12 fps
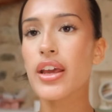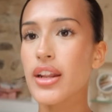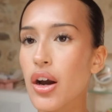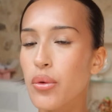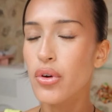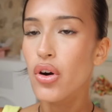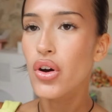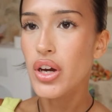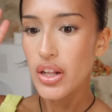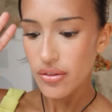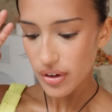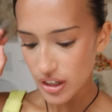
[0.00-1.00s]
and now we're all
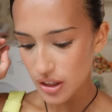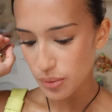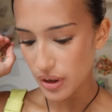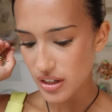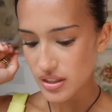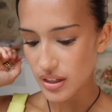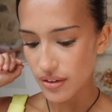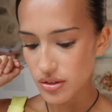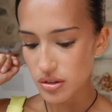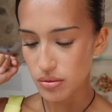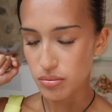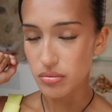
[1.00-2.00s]
getting ready. We had
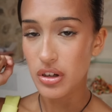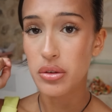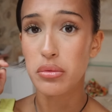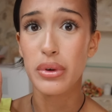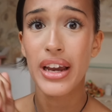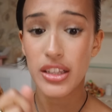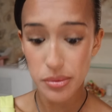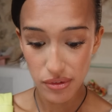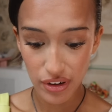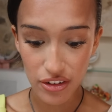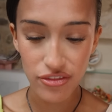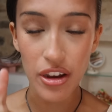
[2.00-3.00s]
to be
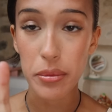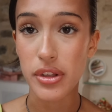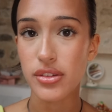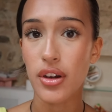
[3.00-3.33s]
ready 5 minutes